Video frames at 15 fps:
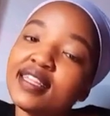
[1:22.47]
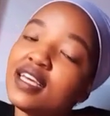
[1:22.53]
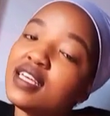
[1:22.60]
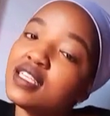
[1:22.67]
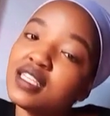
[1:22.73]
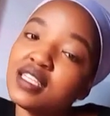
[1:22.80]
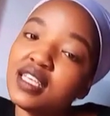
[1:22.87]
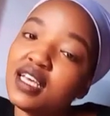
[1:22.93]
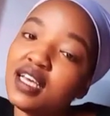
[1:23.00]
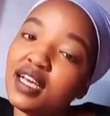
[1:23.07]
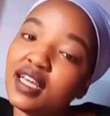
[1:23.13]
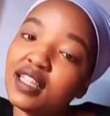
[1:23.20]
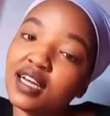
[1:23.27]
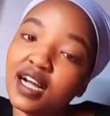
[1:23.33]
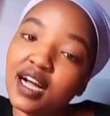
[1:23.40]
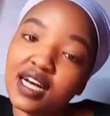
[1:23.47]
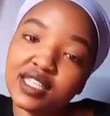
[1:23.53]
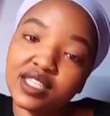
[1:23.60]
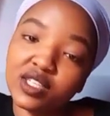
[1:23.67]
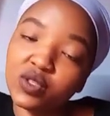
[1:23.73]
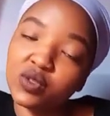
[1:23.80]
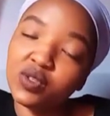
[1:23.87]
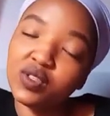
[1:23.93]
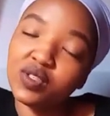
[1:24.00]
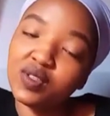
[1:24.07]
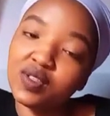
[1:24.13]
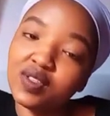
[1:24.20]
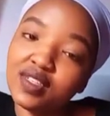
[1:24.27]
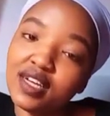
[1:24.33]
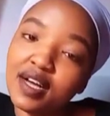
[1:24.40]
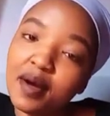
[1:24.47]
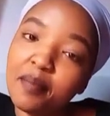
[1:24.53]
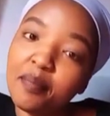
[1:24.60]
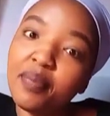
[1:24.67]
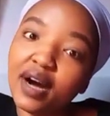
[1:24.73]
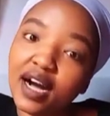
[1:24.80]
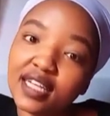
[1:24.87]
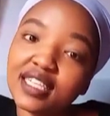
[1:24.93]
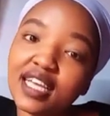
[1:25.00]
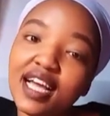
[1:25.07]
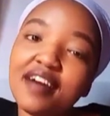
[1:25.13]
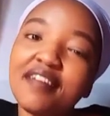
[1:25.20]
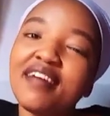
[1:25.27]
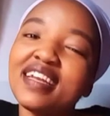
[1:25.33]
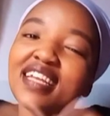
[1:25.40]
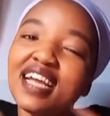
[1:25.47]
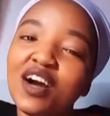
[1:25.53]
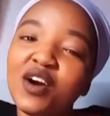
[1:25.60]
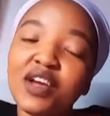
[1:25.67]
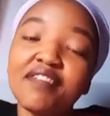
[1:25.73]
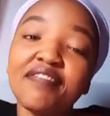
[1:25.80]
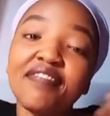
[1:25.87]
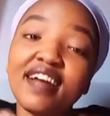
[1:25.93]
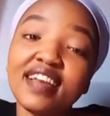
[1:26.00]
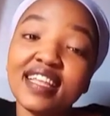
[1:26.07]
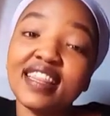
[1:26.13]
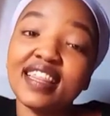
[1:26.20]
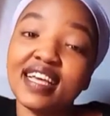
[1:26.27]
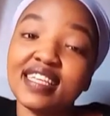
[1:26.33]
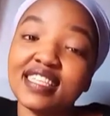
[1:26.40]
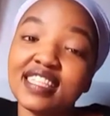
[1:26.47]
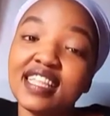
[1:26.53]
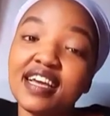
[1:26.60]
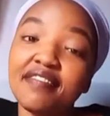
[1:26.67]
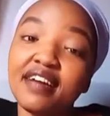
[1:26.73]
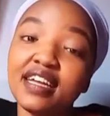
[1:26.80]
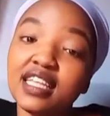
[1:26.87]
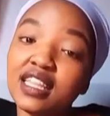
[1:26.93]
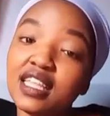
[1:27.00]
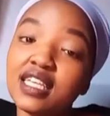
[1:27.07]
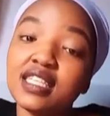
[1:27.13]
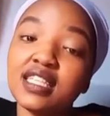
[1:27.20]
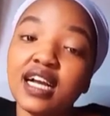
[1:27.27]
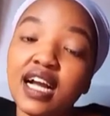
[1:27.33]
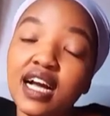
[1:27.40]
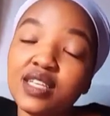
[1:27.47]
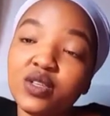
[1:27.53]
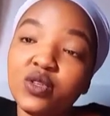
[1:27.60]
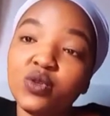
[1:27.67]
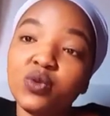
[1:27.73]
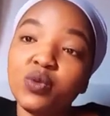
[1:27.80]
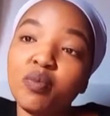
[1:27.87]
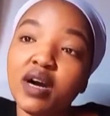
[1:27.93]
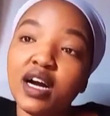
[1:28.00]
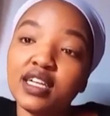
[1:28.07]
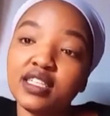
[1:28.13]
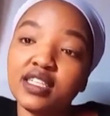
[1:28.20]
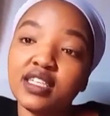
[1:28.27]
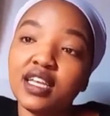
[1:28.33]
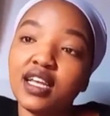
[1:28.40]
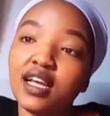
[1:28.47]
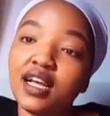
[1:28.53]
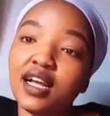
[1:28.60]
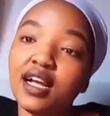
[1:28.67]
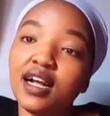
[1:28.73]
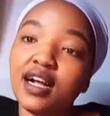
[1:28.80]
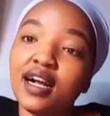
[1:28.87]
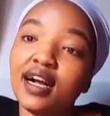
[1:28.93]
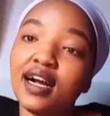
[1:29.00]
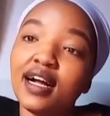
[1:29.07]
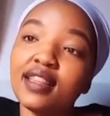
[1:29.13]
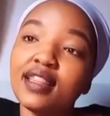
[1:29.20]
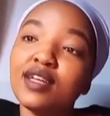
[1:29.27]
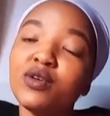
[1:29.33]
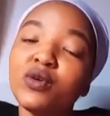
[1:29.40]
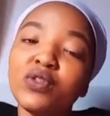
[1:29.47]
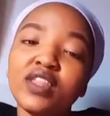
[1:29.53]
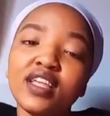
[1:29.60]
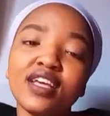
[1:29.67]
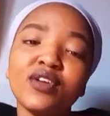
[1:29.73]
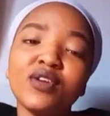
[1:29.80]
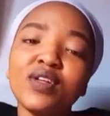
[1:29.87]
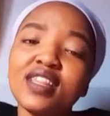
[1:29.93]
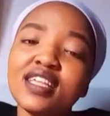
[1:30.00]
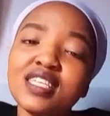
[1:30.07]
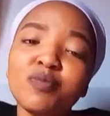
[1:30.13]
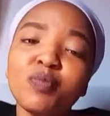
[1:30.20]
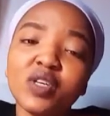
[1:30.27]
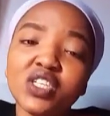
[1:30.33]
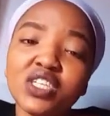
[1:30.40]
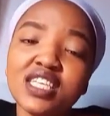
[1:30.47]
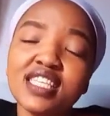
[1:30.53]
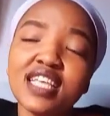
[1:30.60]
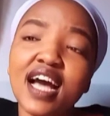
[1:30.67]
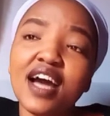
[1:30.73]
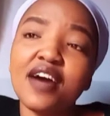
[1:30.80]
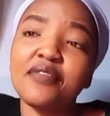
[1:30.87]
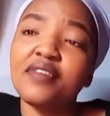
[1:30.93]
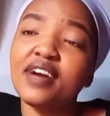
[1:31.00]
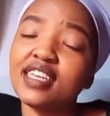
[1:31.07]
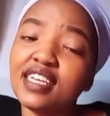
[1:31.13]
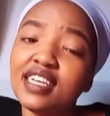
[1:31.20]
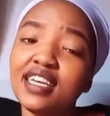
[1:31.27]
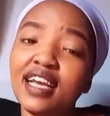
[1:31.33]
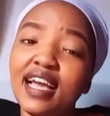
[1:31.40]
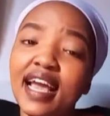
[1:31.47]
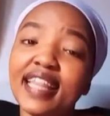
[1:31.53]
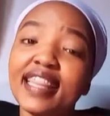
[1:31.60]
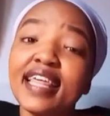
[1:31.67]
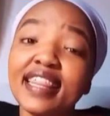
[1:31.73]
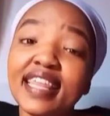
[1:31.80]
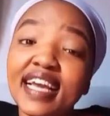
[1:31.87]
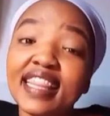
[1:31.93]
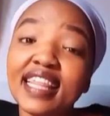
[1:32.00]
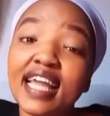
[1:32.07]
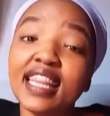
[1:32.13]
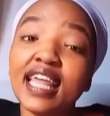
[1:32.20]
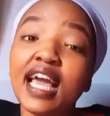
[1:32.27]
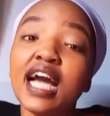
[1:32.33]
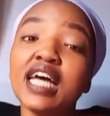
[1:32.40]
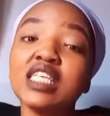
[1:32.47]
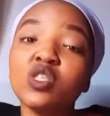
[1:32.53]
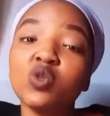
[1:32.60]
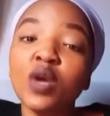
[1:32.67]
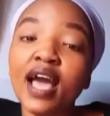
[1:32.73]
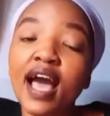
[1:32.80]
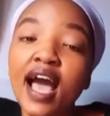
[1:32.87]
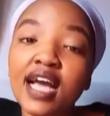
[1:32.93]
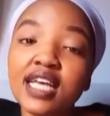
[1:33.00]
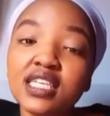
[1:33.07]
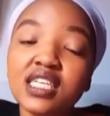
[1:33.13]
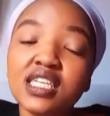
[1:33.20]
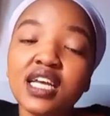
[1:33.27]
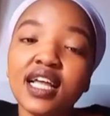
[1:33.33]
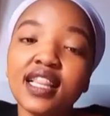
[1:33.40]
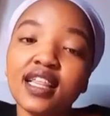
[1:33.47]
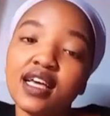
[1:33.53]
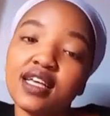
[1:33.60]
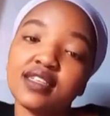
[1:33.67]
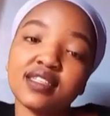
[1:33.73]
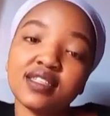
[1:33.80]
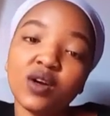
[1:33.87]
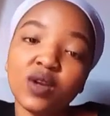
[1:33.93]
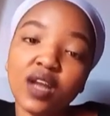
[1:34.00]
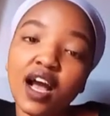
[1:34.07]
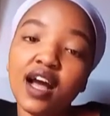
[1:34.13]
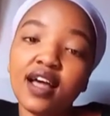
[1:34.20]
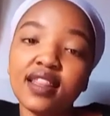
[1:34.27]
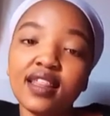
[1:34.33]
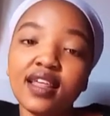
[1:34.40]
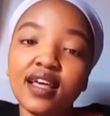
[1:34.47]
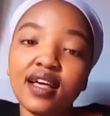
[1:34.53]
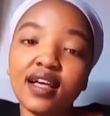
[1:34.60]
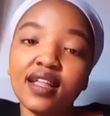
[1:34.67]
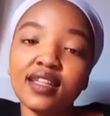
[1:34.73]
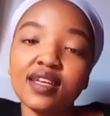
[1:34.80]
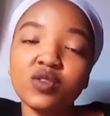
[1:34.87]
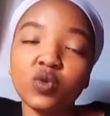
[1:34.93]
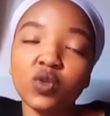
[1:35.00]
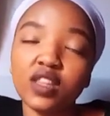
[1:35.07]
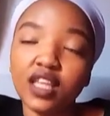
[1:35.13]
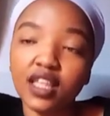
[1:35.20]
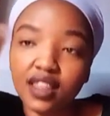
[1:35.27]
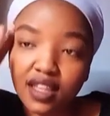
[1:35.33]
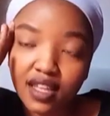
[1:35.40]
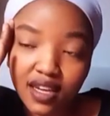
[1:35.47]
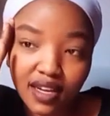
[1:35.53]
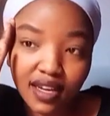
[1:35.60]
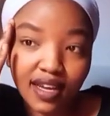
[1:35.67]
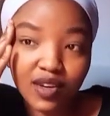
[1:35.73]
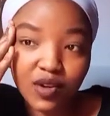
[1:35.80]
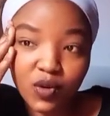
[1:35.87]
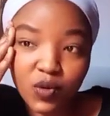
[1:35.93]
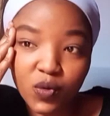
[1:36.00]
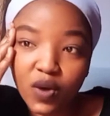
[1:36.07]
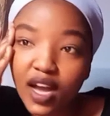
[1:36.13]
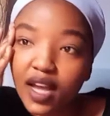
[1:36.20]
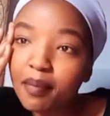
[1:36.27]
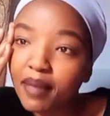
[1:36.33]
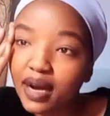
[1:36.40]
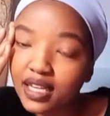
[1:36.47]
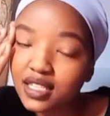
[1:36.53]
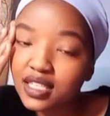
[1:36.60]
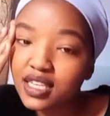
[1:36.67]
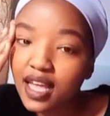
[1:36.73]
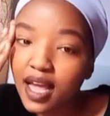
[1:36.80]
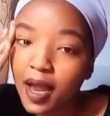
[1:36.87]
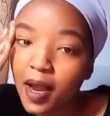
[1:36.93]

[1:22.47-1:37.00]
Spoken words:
things the girls do. But funny things the girls do, but they do think, you know, these species are funny. They think they're the sweetest things on earth. That's what they think. I don't know why, but